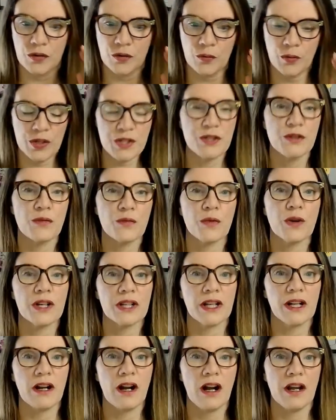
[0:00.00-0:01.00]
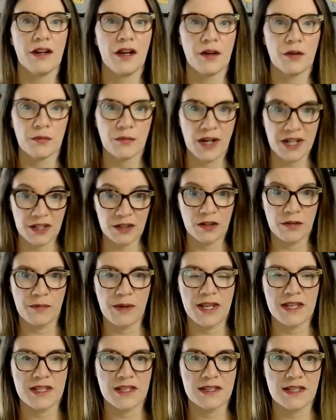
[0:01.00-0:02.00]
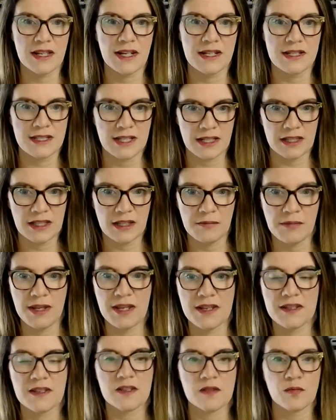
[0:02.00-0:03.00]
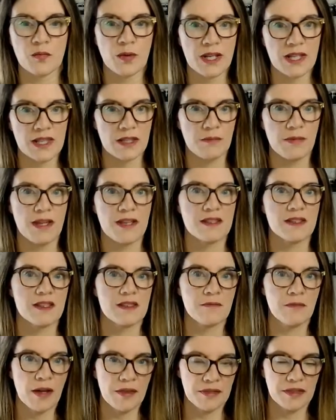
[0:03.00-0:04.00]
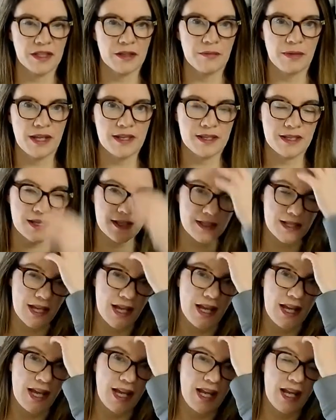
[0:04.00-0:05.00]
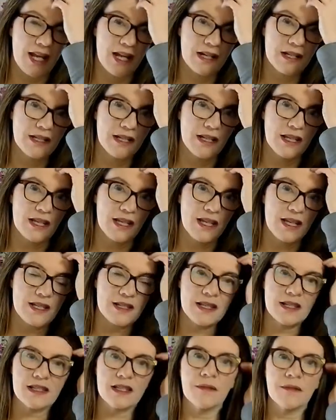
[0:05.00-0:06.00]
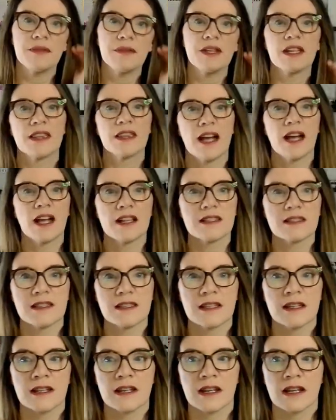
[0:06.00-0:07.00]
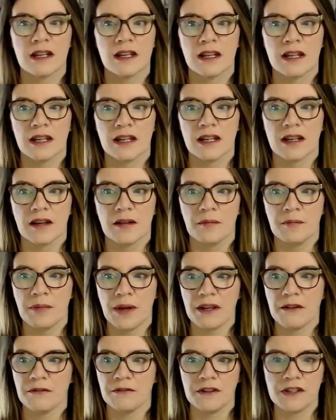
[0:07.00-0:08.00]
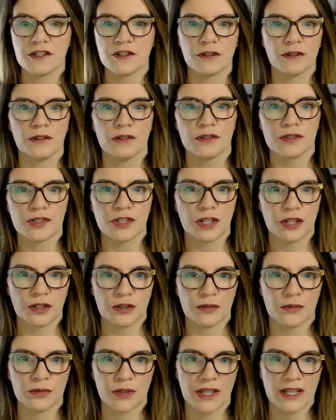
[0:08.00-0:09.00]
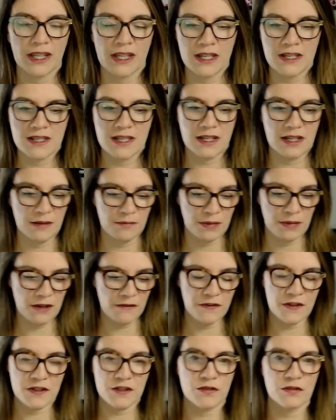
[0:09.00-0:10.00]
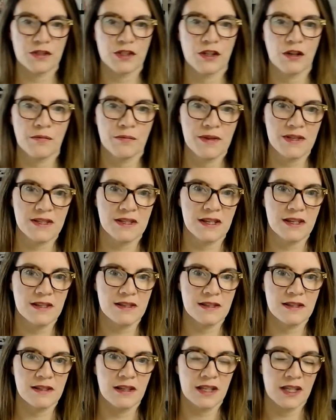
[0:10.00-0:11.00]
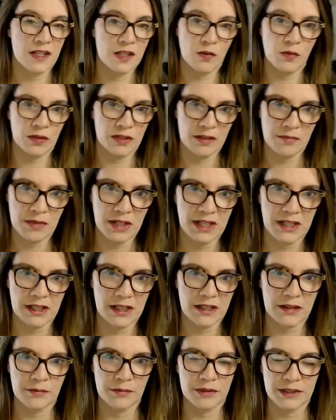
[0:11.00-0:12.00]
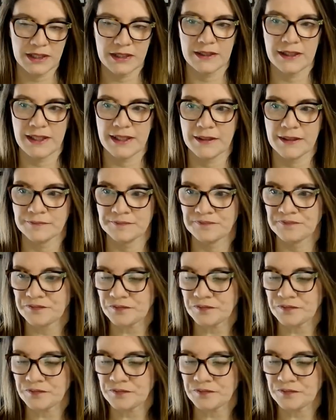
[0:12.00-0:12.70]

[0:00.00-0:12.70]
working on a regular basis, on a daily basis, weekly basis, monthly basis. And is it something that's beneficial to you? Like, is it beneficial to your business? Can you eliminate it completely?